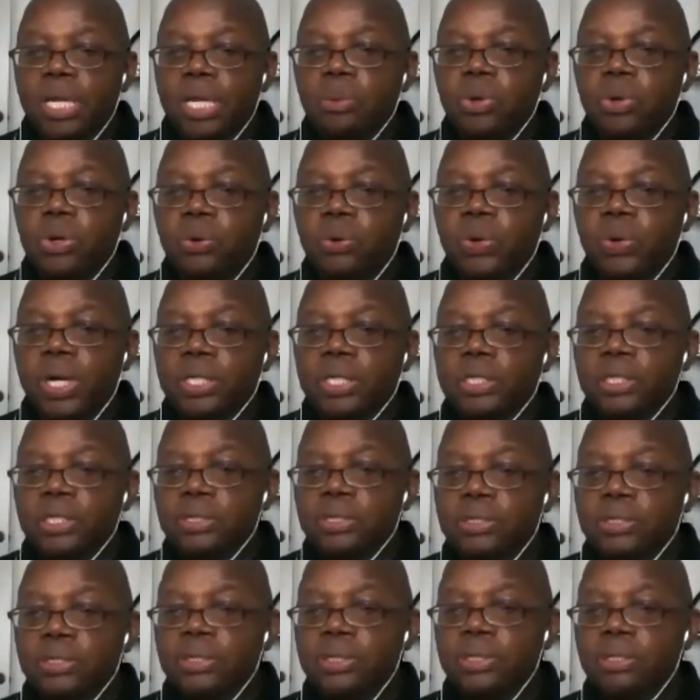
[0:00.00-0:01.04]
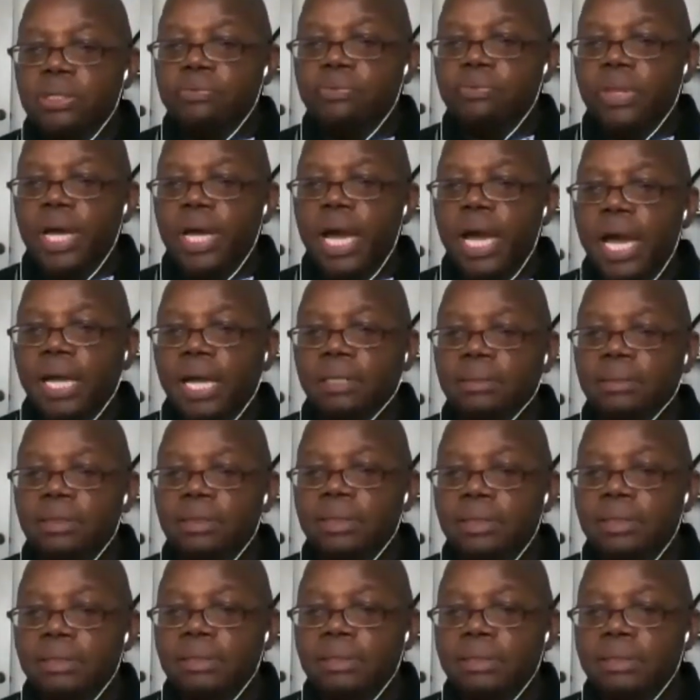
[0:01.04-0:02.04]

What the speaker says: Any more questions? If not,